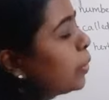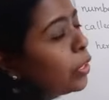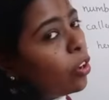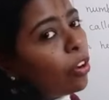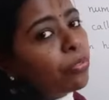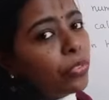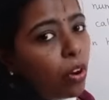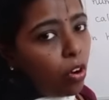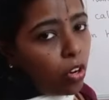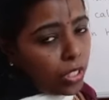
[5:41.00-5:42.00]
of
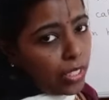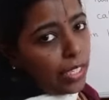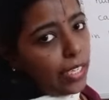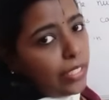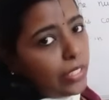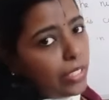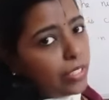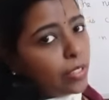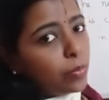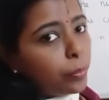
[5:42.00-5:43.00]

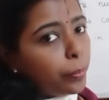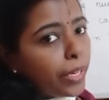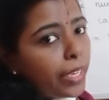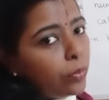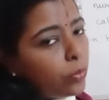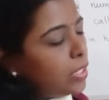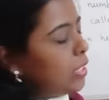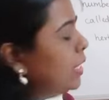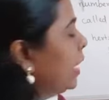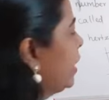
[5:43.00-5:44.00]
oscillations per 1
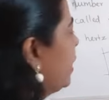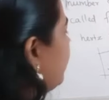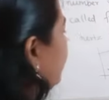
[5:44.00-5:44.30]
second.